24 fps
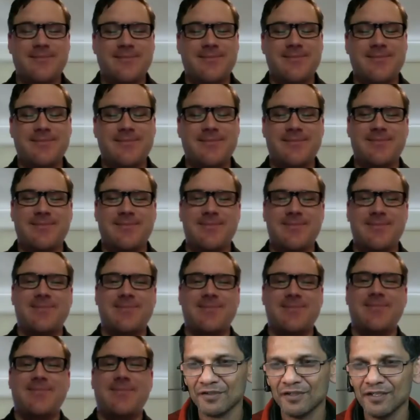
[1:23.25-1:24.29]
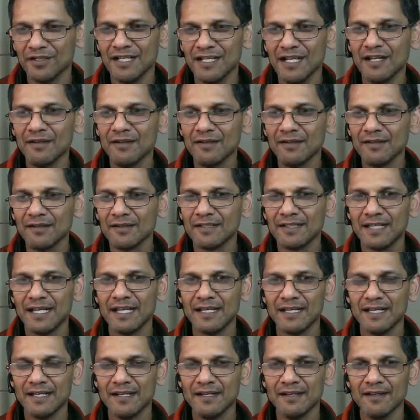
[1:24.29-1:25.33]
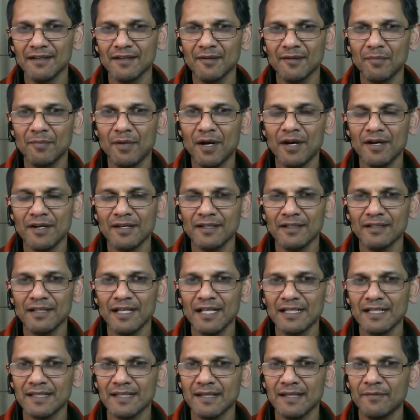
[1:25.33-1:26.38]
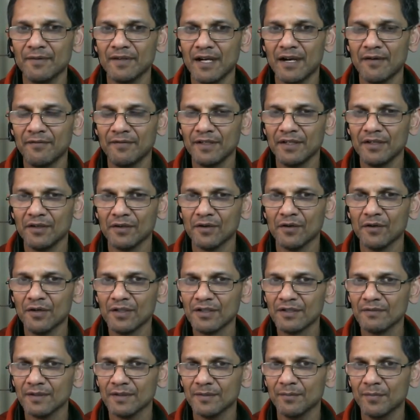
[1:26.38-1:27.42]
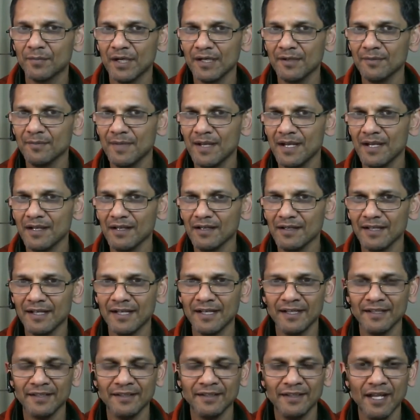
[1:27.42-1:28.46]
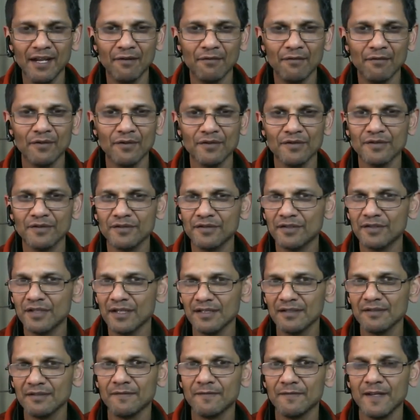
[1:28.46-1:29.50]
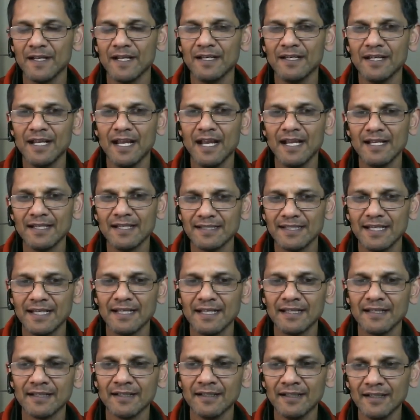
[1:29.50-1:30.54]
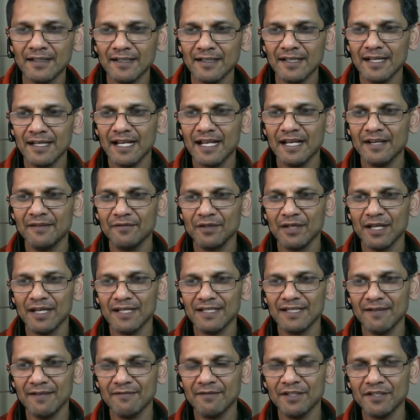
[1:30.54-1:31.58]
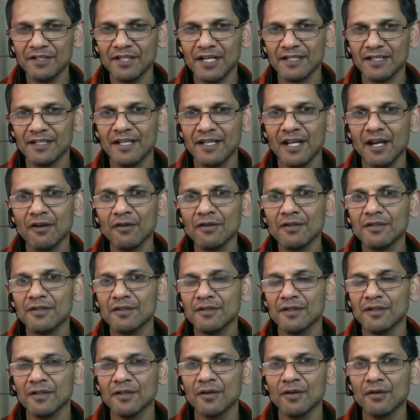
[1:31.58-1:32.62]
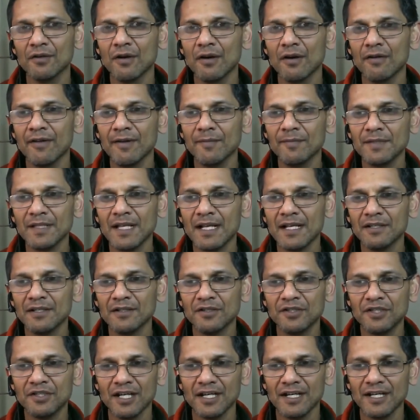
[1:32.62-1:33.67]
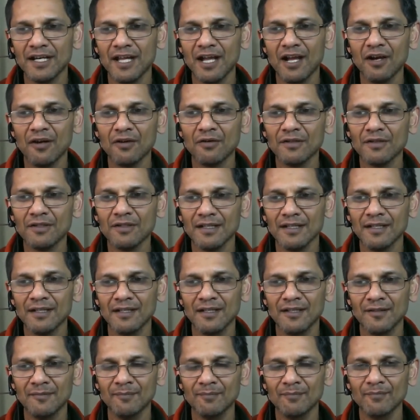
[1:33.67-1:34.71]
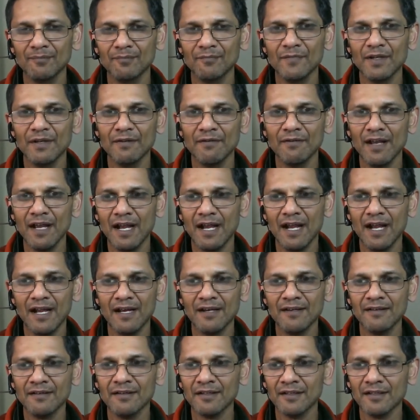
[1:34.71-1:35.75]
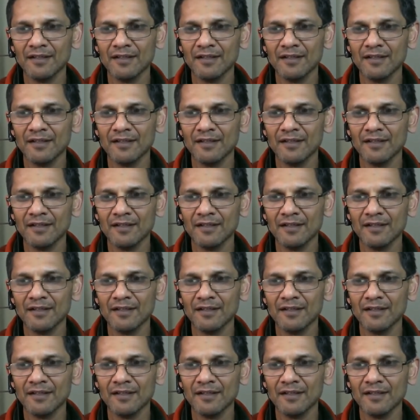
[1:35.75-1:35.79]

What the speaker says: We were in Australia taking part in a landscape photography course with Brent Mail, and that was just fantastic. And if you guys haven't checked it out, you can go to our website to check it out. We've had